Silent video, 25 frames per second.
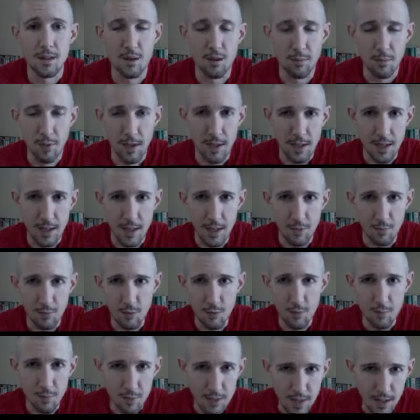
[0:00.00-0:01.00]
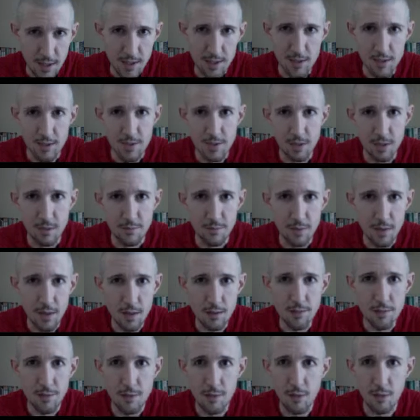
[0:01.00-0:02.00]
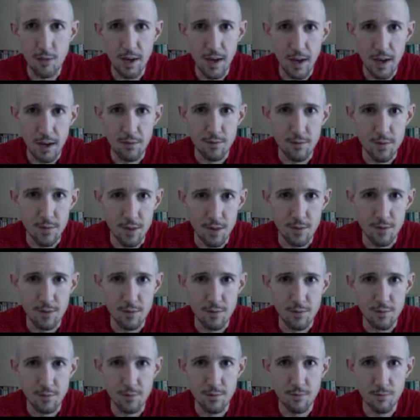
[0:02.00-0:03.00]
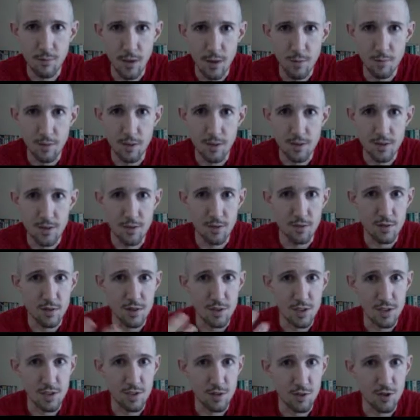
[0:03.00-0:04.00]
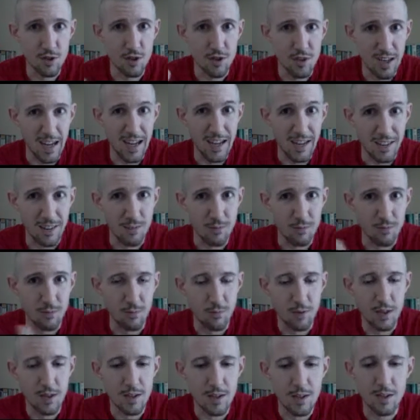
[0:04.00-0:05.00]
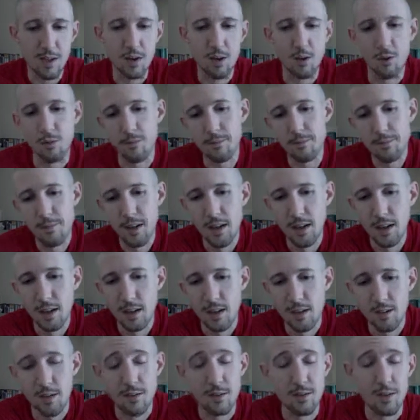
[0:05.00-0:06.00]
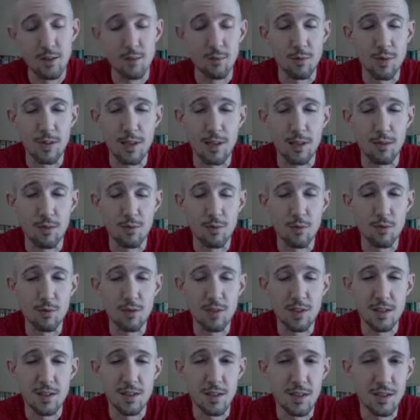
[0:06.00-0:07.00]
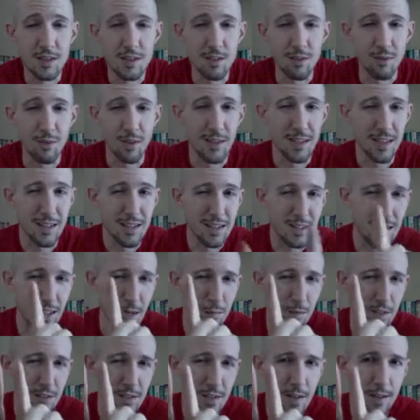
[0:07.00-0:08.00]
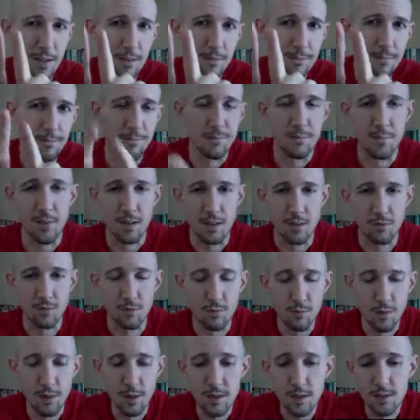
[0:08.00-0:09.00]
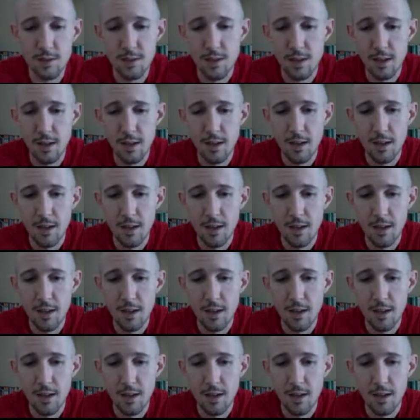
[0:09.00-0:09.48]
Your body can't really protect itself if you don't have tons of white blood cells sitting there just ready to go. The other thing with that, you'll notice that they sit right next side by side, like little buddies.